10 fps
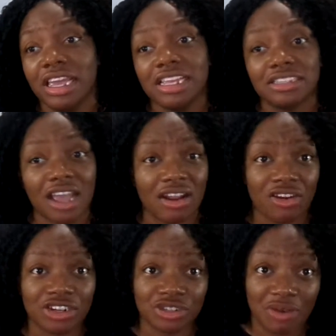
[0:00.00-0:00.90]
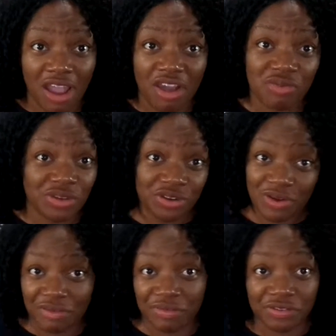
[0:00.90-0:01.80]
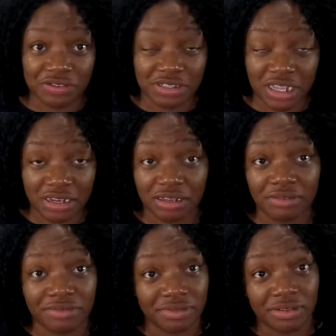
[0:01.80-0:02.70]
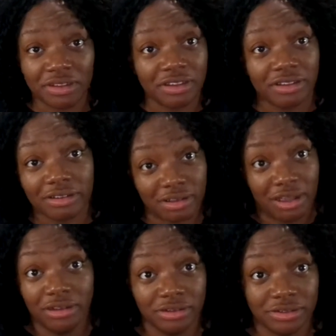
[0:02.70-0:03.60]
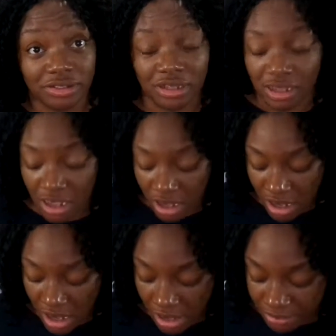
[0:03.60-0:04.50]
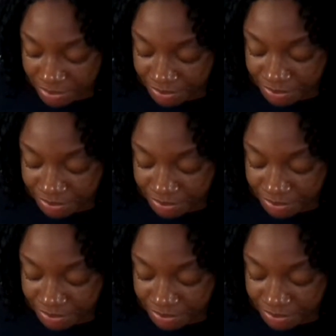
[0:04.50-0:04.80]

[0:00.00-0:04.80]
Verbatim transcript: it's kind of hard to try out when you don't have a full set of colors, and